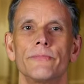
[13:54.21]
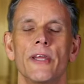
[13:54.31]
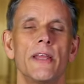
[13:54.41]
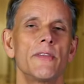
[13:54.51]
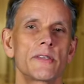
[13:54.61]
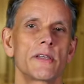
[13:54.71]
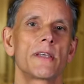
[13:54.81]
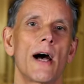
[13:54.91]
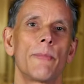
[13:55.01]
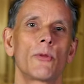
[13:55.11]
In this
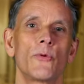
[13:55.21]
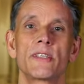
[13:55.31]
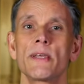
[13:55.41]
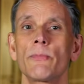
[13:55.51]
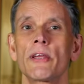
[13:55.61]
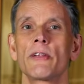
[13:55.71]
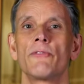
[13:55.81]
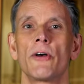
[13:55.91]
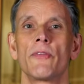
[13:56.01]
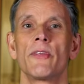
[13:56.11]
example, we simply
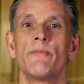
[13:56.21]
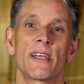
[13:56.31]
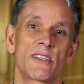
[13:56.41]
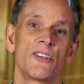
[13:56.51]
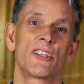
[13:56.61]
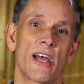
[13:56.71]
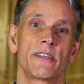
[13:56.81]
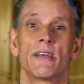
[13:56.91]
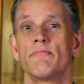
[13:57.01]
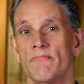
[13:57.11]
convert the message
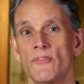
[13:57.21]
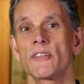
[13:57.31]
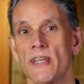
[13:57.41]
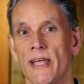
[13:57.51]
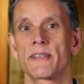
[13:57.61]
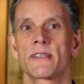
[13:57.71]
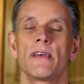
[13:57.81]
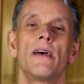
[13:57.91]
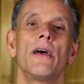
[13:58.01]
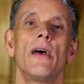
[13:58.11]
data to text.
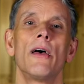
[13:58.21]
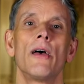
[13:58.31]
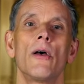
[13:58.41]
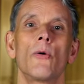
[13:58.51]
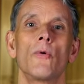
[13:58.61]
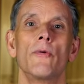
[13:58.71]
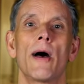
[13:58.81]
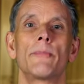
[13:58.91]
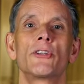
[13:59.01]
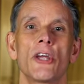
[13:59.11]
We
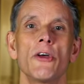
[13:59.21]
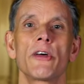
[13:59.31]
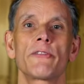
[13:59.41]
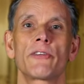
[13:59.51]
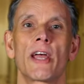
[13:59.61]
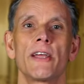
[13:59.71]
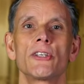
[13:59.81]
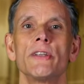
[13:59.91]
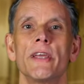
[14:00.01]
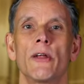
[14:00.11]
wrap show
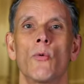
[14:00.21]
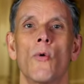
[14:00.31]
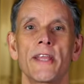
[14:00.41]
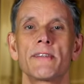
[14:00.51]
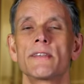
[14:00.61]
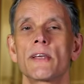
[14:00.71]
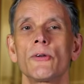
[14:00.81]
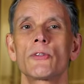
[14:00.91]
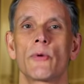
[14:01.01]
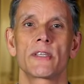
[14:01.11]
notification in a wait until
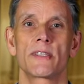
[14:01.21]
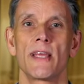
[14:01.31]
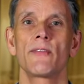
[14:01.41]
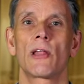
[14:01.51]
to extend the